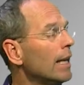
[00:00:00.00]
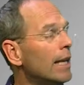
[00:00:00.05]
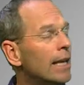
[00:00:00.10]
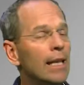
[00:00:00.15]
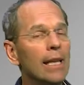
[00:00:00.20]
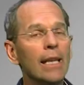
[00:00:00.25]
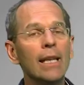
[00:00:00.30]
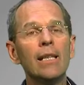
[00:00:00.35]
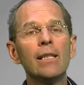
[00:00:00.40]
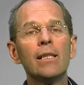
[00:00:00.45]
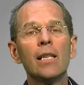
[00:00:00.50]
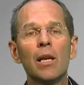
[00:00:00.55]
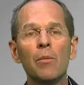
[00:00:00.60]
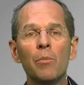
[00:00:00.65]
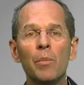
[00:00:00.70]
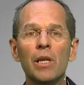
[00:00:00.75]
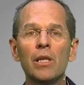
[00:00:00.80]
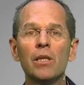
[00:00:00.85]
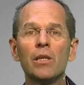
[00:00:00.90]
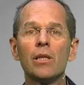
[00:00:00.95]
It is
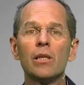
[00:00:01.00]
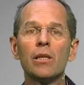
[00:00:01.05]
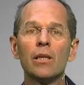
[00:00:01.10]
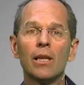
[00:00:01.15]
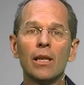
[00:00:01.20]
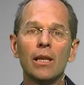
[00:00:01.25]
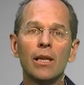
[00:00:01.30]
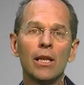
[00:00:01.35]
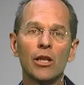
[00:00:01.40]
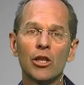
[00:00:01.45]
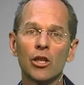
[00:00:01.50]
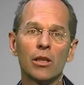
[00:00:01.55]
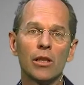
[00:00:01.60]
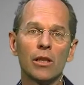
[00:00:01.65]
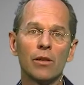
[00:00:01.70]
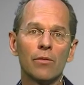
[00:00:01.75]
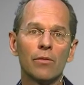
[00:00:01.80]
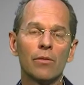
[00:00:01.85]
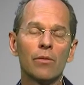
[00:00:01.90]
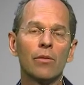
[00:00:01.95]
a business
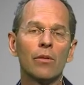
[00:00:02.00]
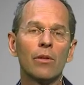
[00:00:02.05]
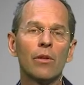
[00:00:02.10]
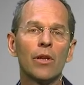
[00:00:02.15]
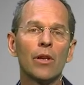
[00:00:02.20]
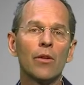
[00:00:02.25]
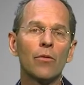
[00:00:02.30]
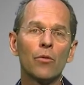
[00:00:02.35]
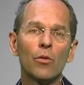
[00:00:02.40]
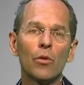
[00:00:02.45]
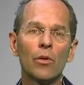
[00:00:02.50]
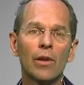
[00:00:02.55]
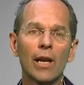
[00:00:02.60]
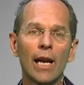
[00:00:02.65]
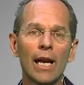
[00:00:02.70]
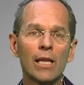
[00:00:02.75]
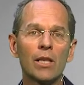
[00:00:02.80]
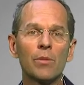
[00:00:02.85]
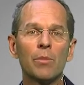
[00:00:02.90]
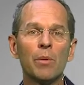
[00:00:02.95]
initiative. Therefore,
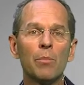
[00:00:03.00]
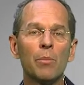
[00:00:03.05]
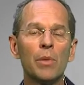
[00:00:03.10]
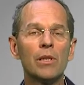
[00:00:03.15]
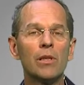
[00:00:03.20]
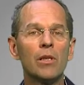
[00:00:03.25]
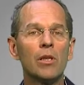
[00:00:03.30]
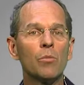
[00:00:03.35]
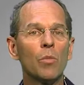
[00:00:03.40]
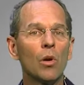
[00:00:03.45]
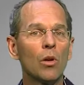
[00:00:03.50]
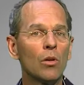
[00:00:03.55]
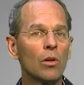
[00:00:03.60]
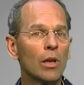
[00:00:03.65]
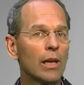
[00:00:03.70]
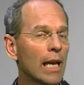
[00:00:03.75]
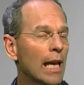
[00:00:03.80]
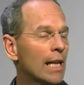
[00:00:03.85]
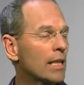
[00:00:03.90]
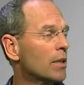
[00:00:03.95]
there has to be a business
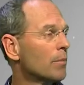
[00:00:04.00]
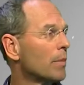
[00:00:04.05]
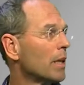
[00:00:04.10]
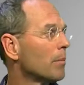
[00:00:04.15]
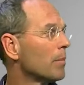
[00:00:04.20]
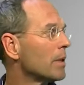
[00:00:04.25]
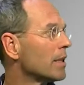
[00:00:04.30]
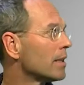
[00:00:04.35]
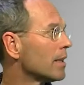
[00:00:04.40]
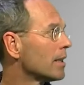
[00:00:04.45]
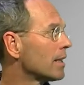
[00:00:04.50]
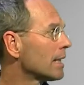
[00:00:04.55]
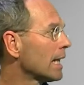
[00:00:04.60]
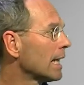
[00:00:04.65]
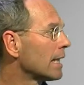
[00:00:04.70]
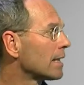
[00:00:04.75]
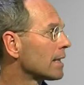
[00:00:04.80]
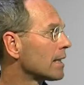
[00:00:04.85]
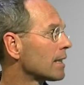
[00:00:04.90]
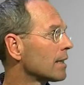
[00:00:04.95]
model and has to make business
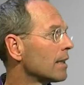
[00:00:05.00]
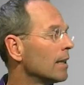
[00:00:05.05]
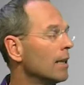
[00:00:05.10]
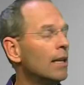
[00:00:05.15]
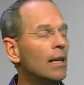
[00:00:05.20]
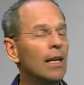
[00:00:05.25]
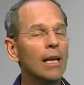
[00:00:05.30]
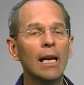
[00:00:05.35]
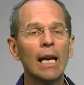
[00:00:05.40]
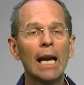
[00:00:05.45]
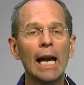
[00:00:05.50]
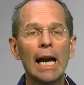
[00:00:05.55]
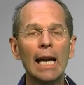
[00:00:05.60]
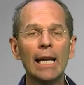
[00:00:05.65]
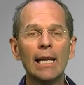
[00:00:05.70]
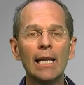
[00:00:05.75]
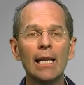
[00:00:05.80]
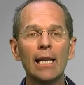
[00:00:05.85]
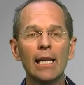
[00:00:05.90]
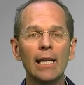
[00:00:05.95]
sense.
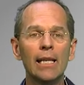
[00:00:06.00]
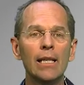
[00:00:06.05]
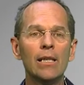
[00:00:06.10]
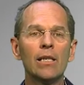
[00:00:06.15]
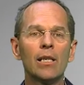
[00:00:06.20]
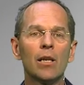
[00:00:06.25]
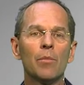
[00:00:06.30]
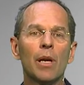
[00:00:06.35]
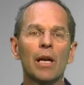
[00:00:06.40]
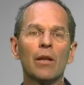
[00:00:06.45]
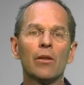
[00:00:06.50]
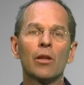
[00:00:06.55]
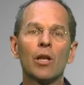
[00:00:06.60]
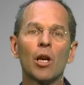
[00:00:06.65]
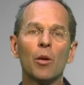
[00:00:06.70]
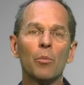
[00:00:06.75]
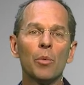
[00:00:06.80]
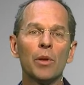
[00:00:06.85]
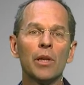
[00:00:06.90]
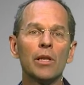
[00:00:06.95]
And it is about the
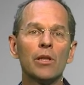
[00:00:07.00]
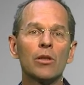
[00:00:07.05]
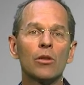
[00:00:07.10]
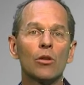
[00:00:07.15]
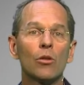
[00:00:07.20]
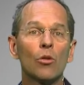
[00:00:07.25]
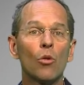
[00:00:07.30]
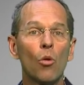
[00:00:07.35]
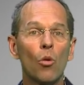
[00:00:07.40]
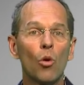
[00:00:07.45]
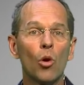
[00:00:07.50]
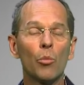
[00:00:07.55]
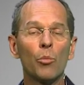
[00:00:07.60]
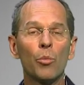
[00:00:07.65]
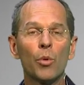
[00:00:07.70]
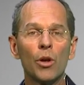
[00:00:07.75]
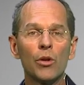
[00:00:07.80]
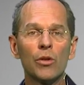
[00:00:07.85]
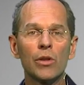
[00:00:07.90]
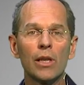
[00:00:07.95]
company's core
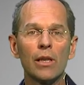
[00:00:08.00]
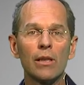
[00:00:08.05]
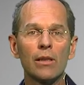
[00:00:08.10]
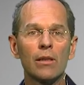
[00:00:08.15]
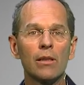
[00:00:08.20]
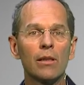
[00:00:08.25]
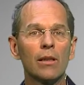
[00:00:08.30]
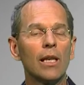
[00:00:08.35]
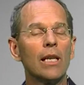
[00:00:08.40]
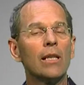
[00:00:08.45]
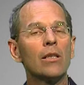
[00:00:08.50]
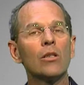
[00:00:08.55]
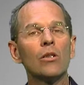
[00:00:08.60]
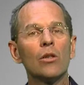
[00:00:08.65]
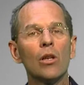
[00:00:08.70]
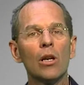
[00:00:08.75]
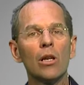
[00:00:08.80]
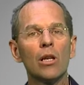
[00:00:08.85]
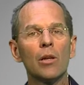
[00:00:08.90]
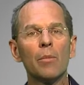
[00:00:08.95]
process. It's
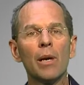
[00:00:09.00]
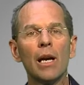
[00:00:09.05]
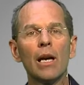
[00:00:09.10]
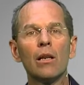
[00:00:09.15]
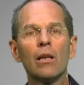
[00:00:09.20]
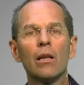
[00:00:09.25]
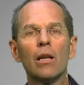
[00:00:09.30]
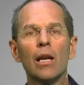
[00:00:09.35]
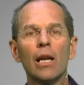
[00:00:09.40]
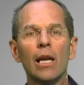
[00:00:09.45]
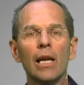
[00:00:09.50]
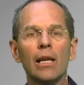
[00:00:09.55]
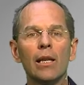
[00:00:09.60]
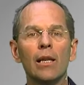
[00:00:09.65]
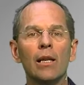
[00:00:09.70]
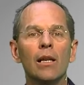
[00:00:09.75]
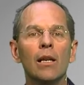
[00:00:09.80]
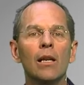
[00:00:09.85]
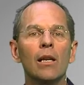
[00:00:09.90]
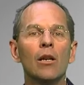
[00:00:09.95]
not about
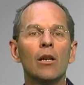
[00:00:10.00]
a